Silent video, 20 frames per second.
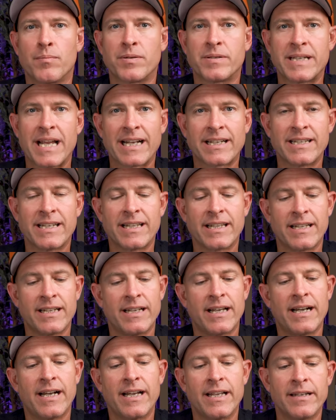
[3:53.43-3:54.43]
protecting the
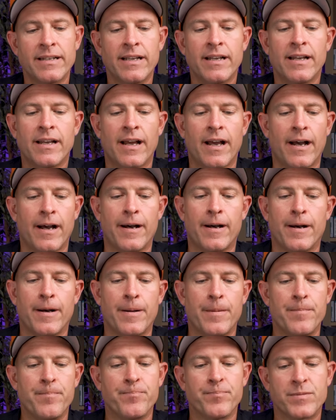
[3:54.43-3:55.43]
nut.
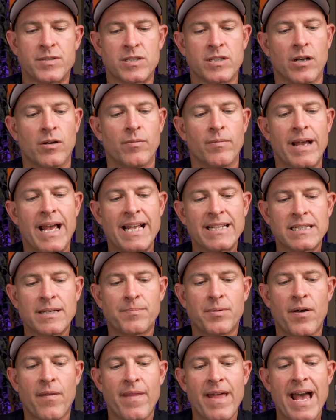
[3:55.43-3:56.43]
So heads
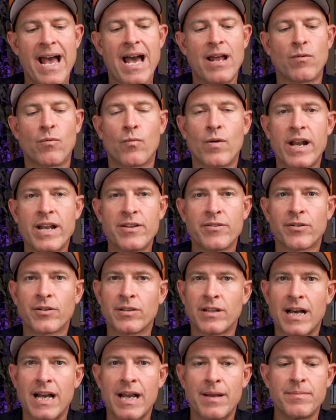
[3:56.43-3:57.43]
up on that, radial
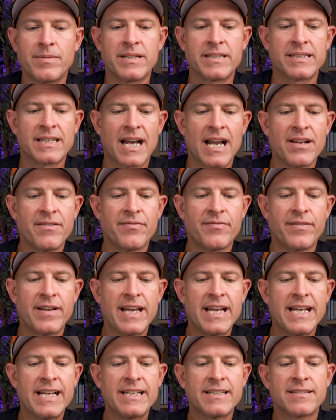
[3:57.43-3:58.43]
climb design
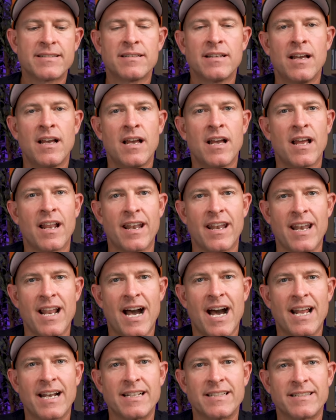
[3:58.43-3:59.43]
face,
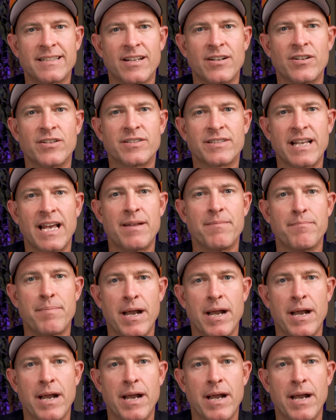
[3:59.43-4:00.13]
not a center set